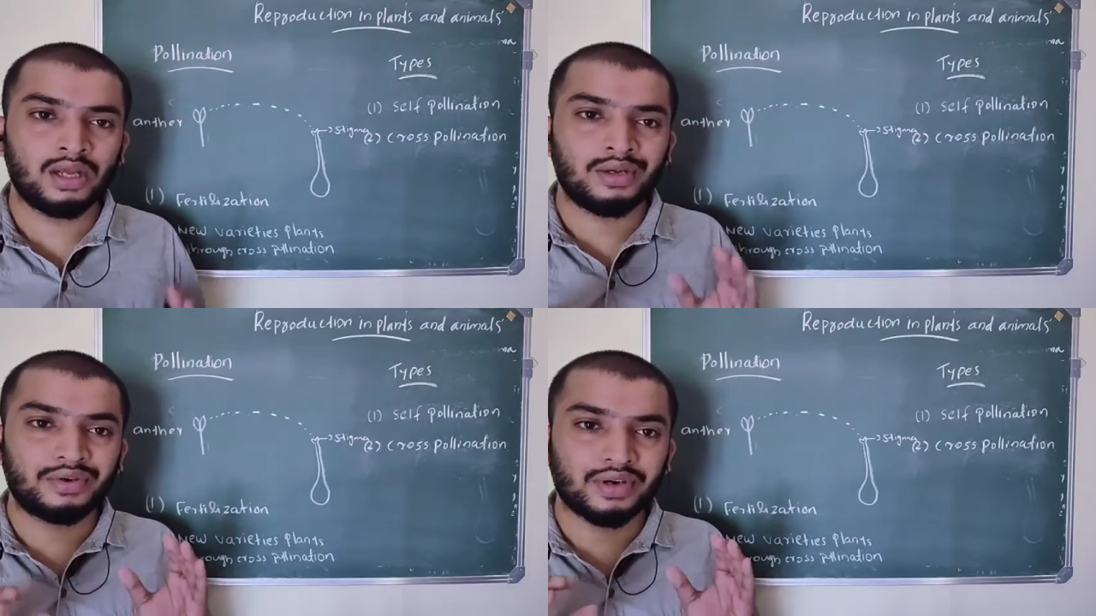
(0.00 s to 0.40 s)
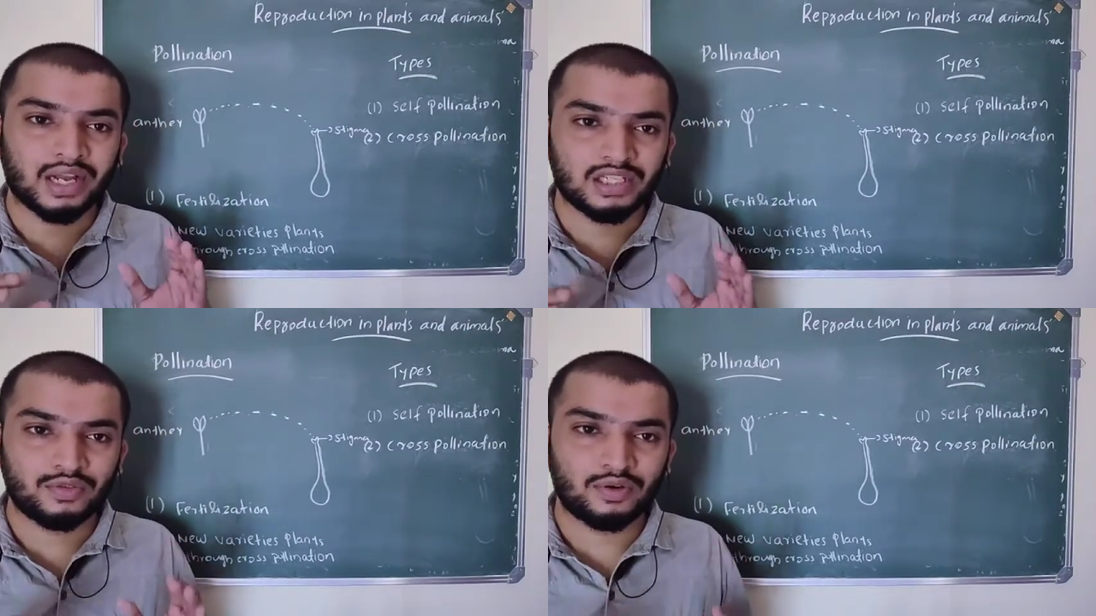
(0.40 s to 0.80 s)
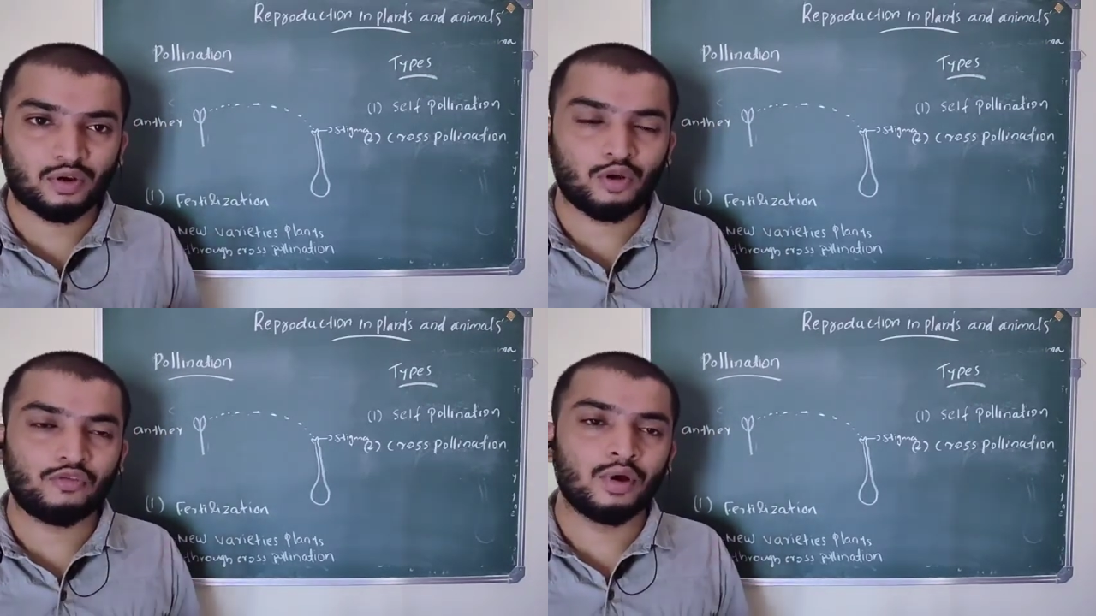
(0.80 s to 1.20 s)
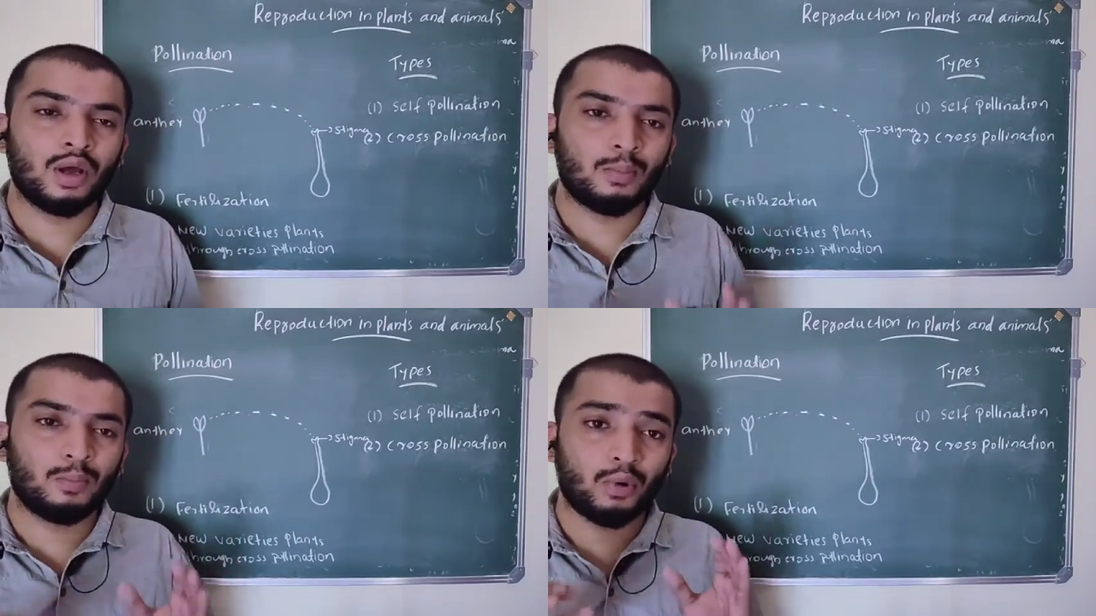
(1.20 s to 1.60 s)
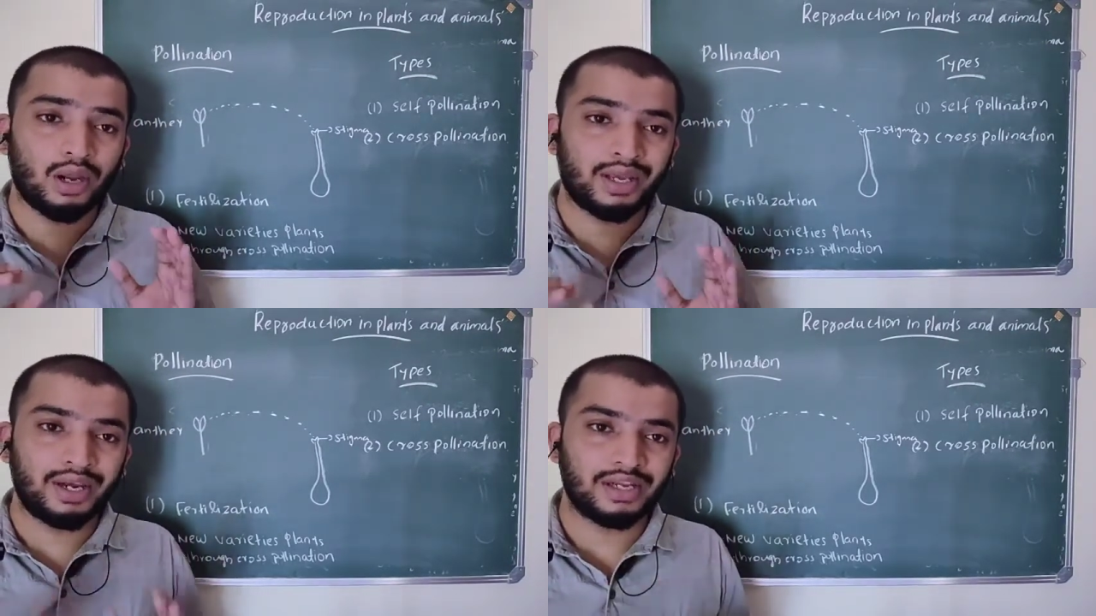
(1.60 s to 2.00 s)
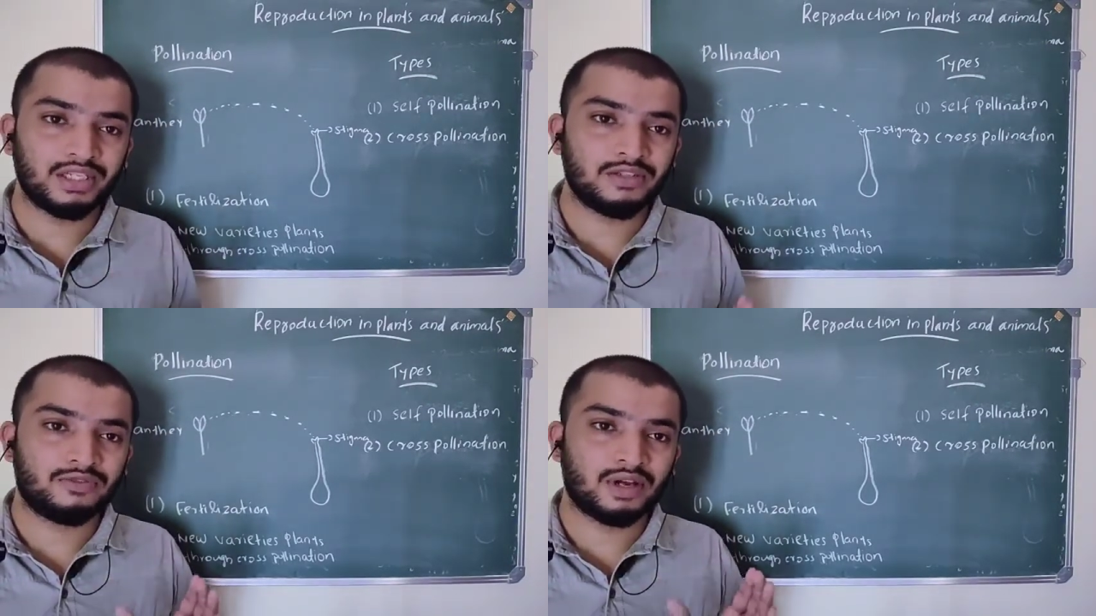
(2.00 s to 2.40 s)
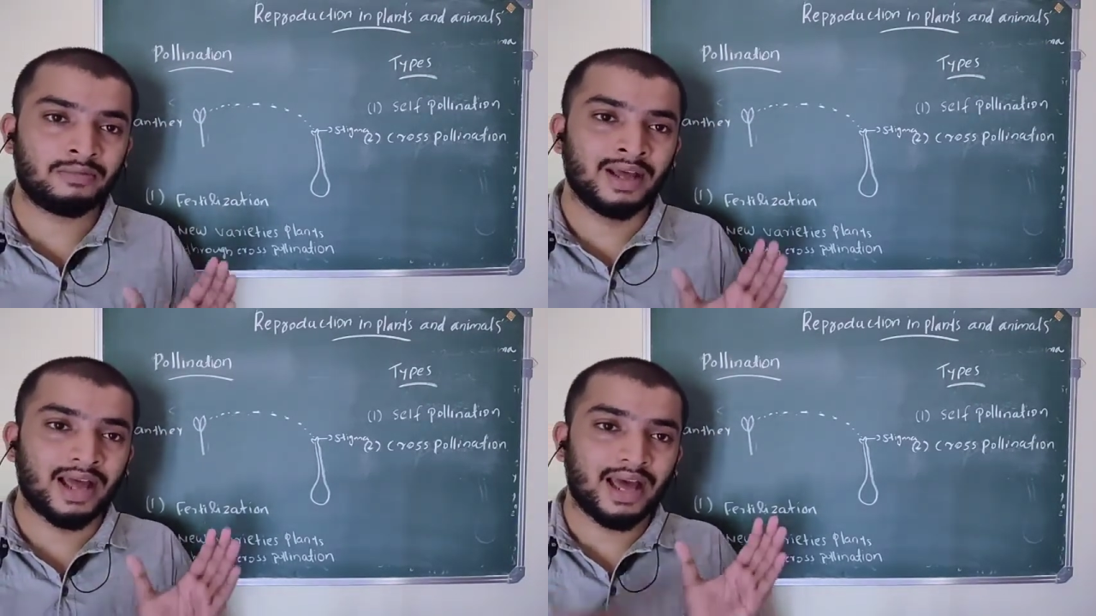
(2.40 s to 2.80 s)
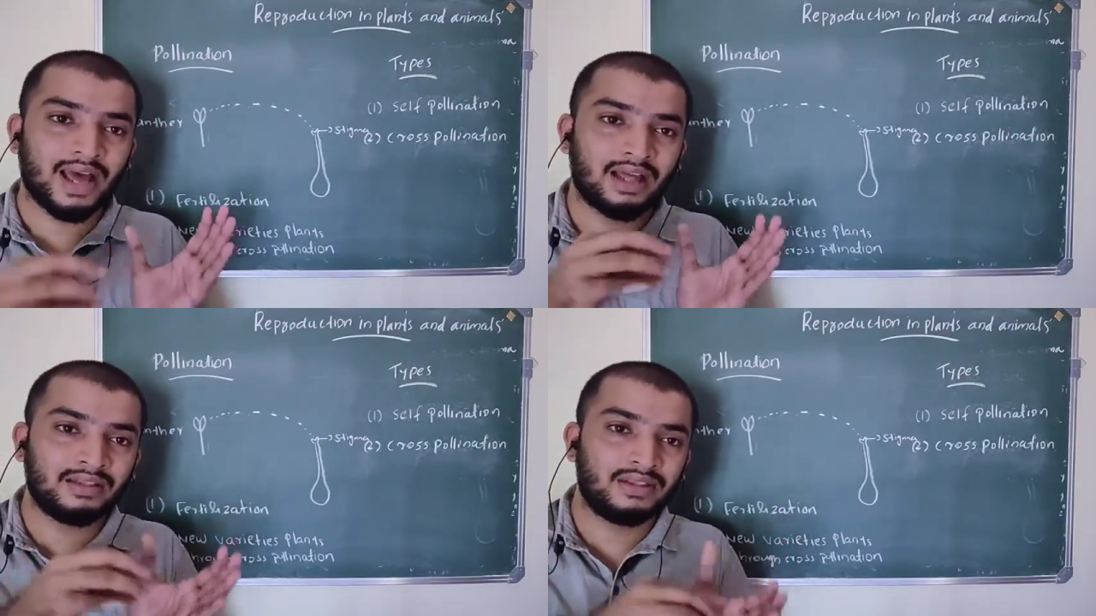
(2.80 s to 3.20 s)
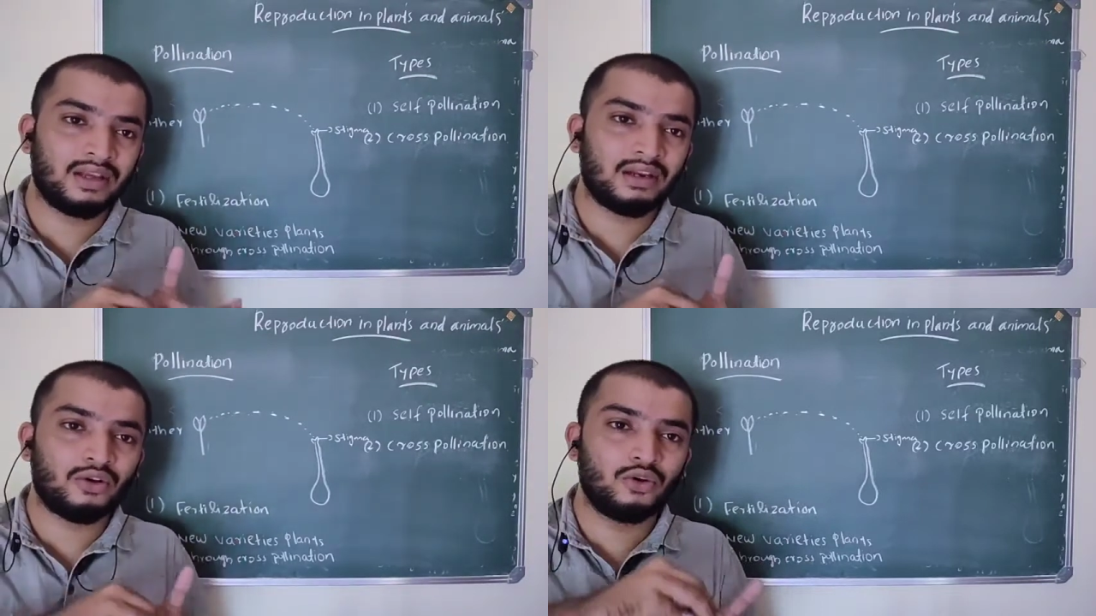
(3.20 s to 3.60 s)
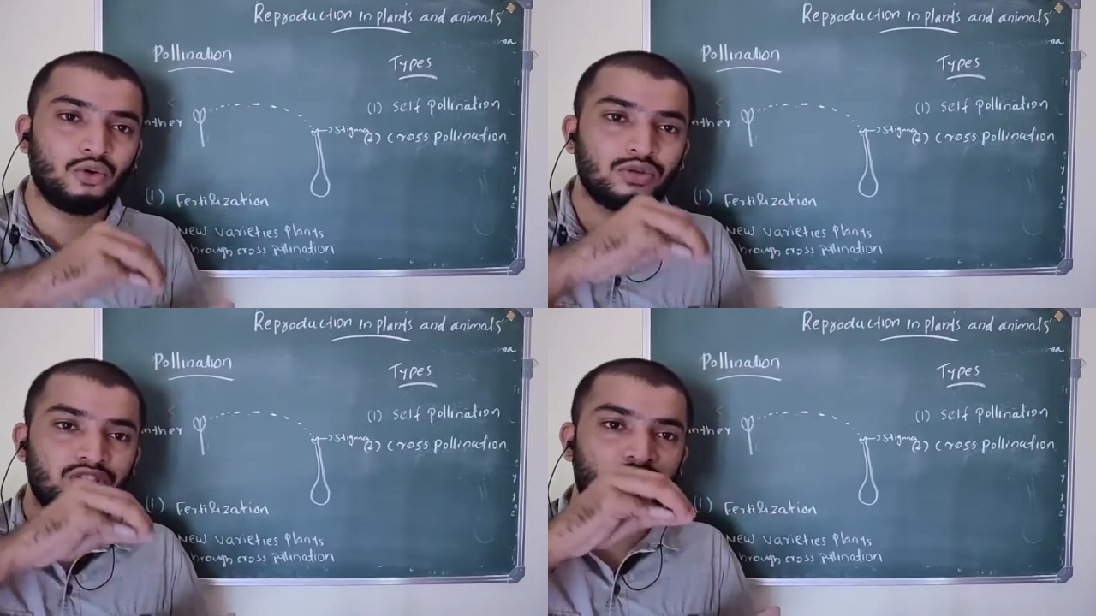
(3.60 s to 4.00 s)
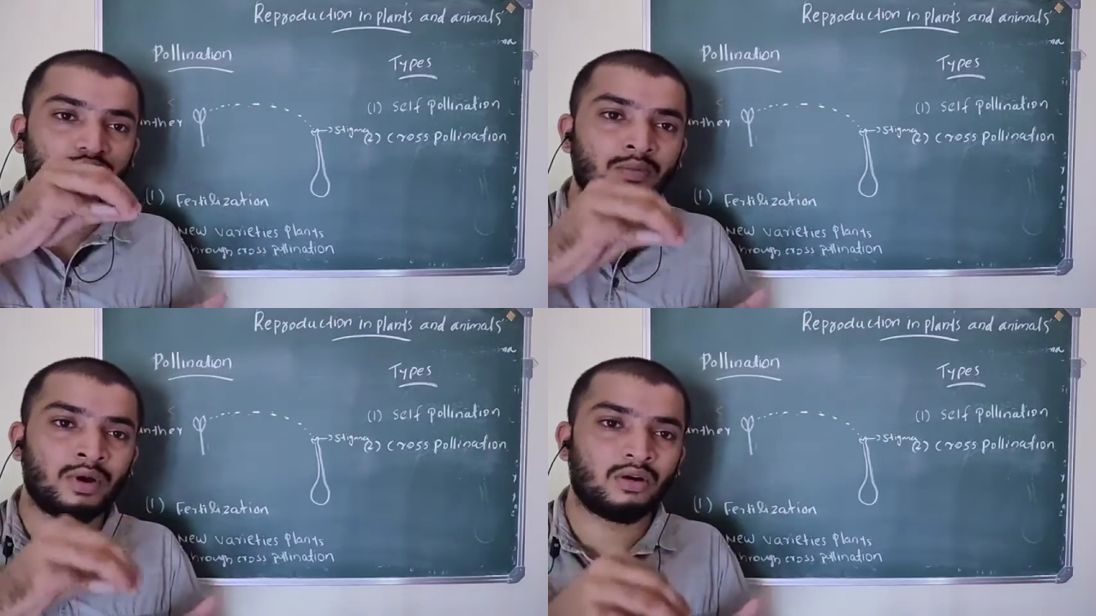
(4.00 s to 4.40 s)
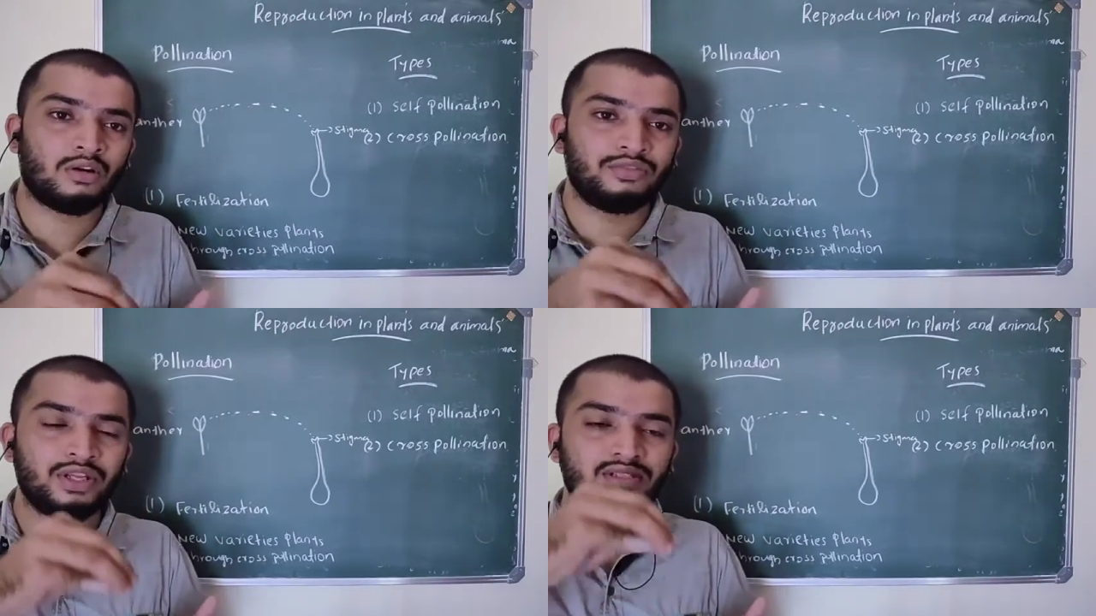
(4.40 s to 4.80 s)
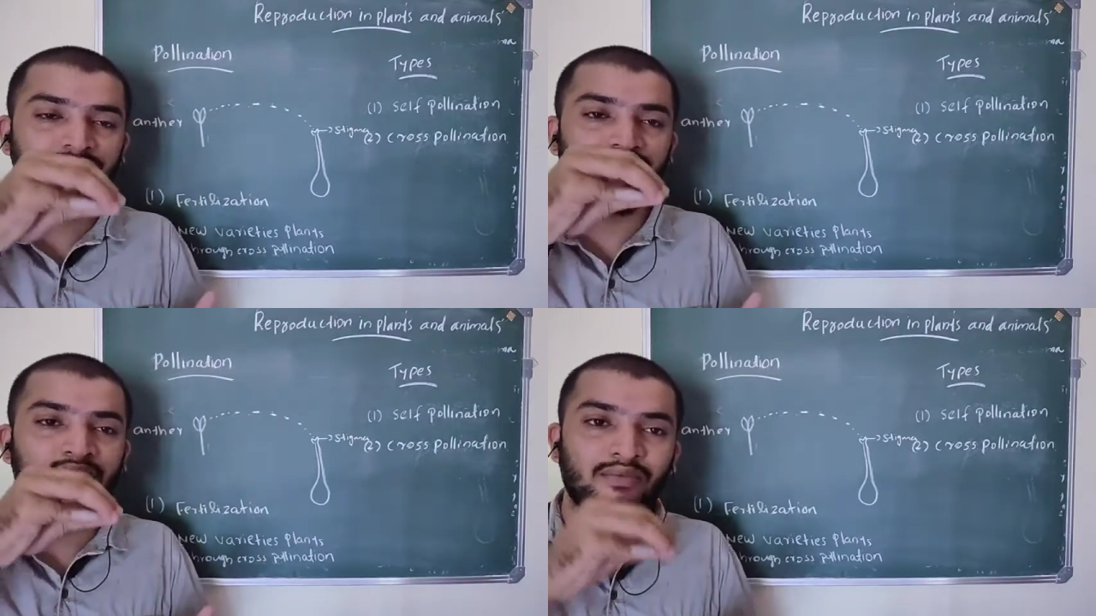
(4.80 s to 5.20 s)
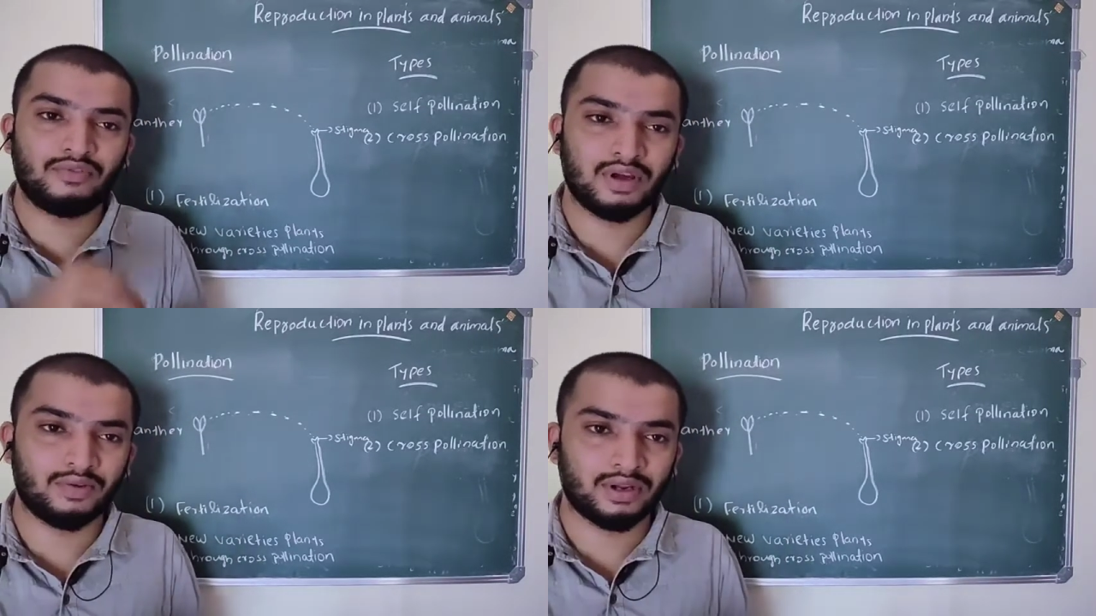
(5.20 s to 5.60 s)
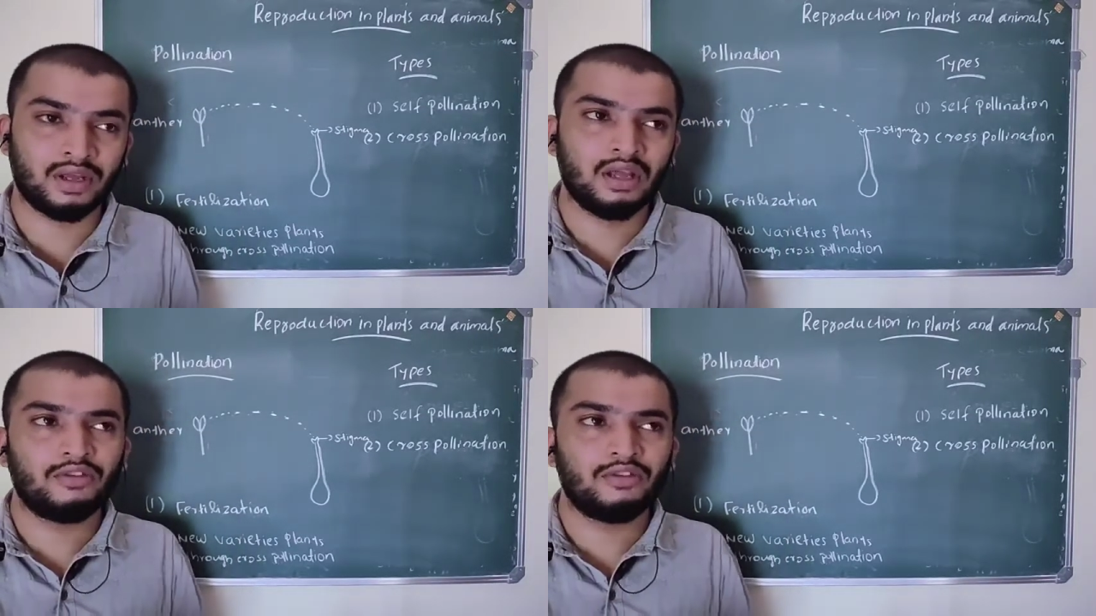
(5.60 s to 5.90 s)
Transfer of pollen grains from anther to stigma of the same flower.